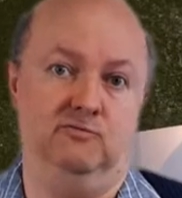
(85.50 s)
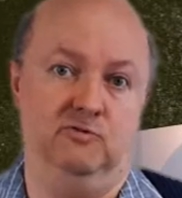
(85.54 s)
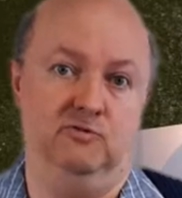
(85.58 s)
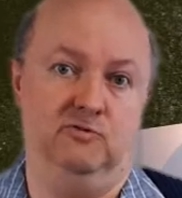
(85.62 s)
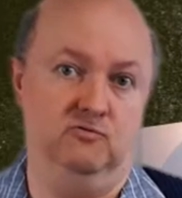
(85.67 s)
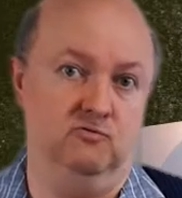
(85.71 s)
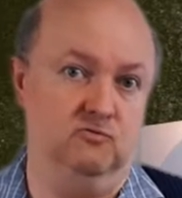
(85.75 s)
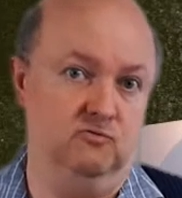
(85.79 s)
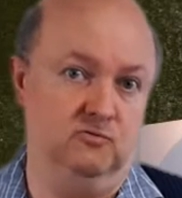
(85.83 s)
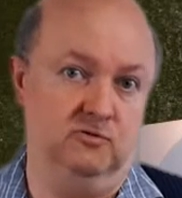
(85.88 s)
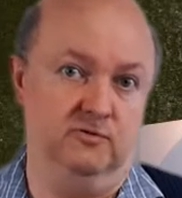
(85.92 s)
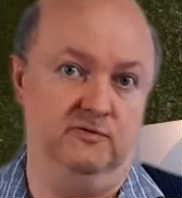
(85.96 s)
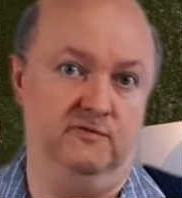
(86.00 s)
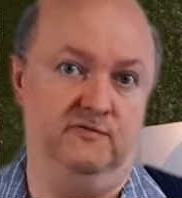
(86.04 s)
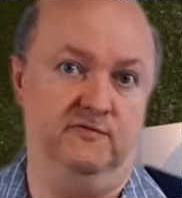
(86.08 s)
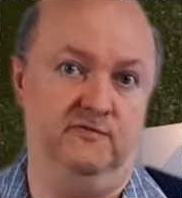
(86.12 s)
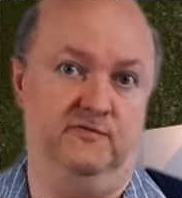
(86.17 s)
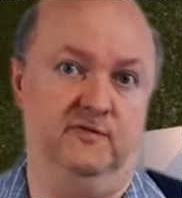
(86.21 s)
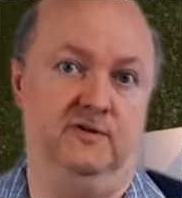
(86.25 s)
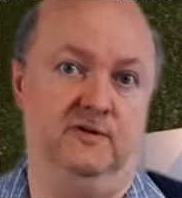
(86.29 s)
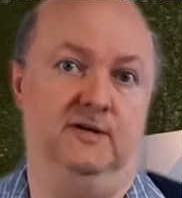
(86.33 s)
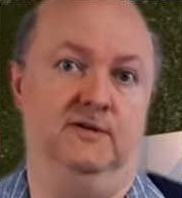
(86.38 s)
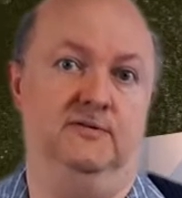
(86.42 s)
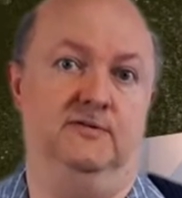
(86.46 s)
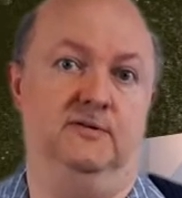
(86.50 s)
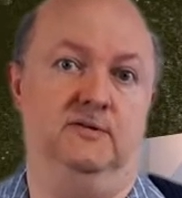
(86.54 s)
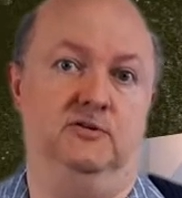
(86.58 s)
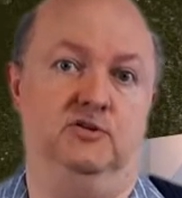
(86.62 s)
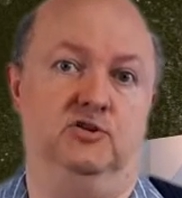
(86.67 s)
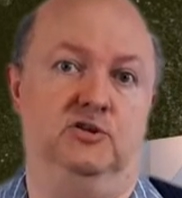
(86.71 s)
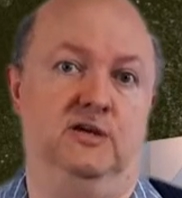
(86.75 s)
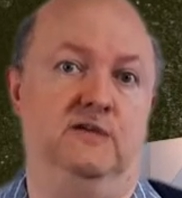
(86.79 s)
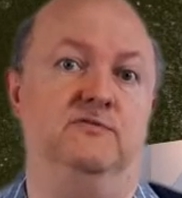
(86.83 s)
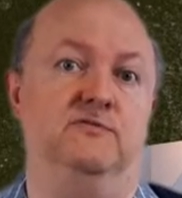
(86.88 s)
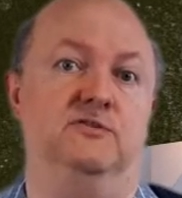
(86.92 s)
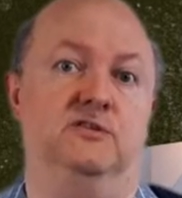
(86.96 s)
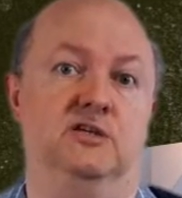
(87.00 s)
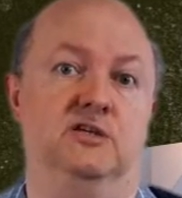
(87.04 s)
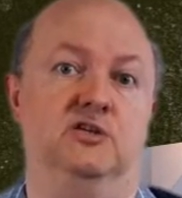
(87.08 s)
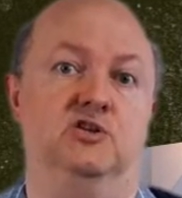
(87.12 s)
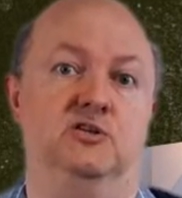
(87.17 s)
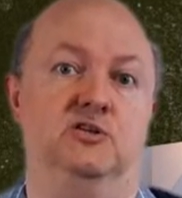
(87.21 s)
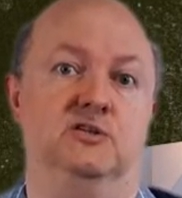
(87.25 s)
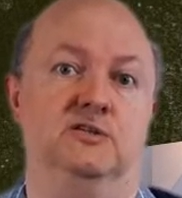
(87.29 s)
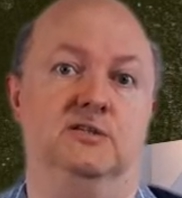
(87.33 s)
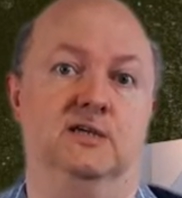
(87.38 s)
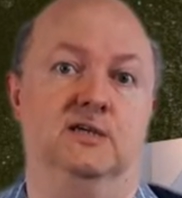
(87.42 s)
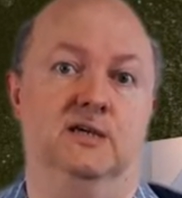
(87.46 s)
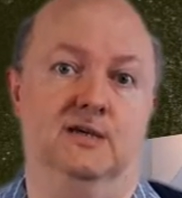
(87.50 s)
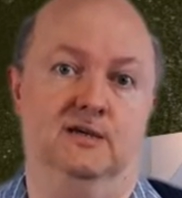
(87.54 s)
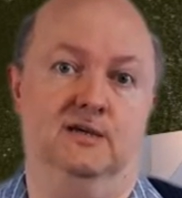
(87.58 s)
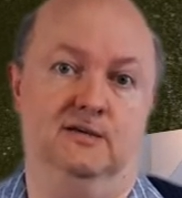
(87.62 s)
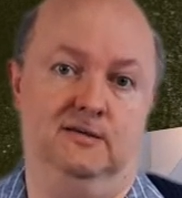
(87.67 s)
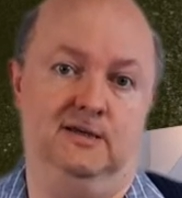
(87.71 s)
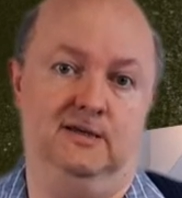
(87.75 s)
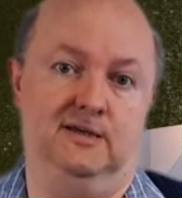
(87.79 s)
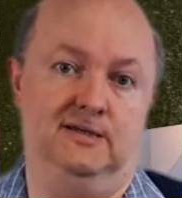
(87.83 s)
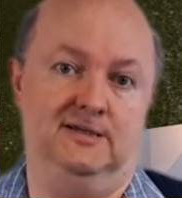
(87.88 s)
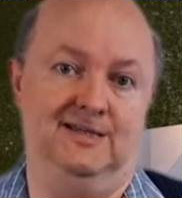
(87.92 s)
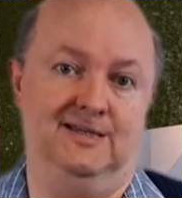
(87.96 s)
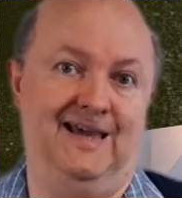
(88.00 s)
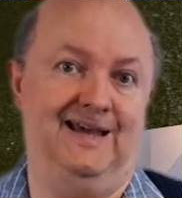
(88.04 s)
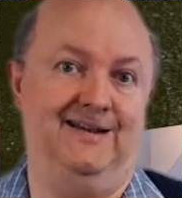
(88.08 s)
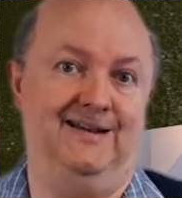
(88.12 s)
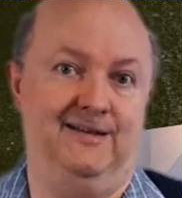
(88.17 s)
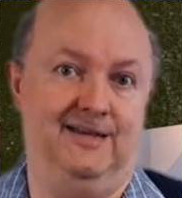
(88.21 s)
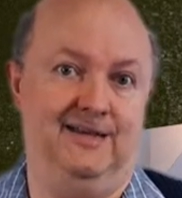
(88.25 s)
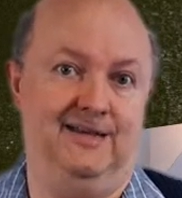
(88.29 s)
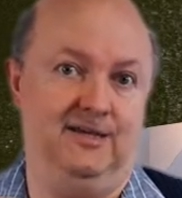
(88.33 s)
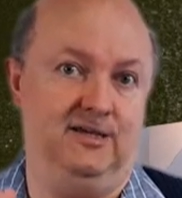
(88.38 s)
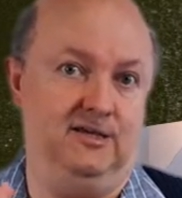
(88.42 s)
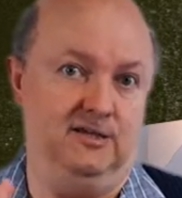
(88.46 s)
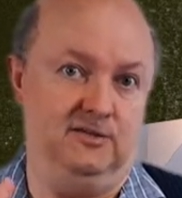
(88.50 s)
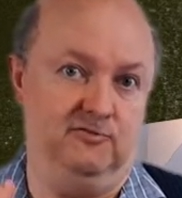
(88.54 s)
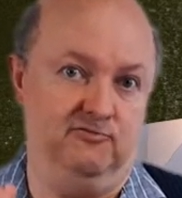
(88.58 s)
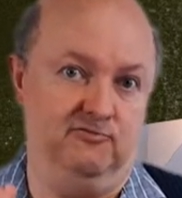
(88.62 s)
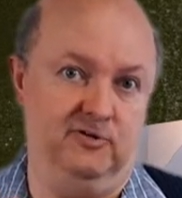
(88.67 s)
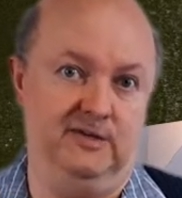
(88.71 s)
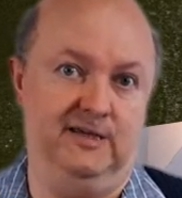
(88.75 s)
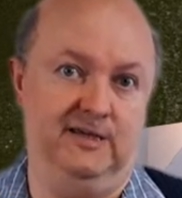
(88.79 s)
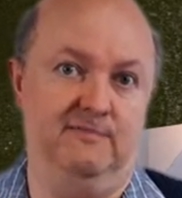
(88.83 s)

with all of the chef's dishes, the technique is really